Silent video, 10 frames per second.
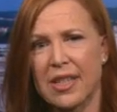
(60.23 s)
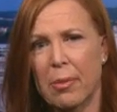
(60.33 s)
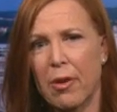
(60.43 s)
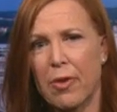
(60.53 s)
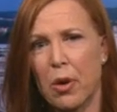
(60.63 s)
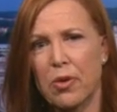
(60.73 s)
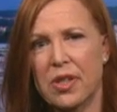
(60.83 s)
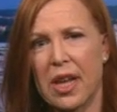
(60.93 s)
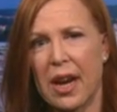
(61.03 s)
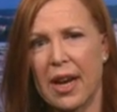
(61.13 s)
Some of those
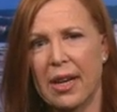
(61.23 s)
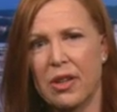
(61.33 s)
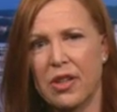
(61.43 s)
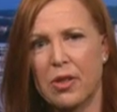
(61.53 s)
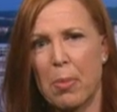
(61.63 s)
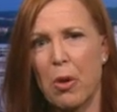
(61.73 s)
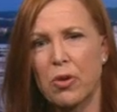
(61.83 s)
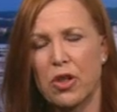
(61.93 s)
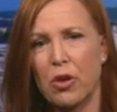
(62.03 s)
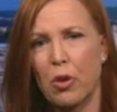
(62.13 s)
that I spoke
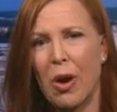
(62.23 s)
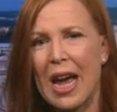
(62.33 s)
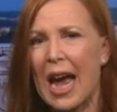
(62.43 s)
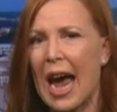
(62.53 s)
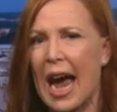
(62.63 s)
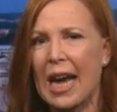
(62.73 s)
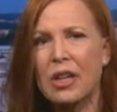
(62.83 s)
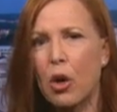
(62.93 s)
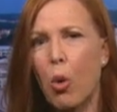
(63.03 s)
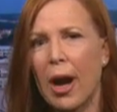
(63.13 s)
to
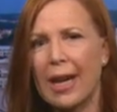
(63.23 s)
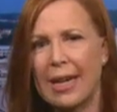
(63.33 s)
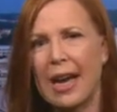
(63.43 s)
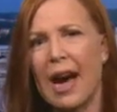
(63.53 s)
hadn't quite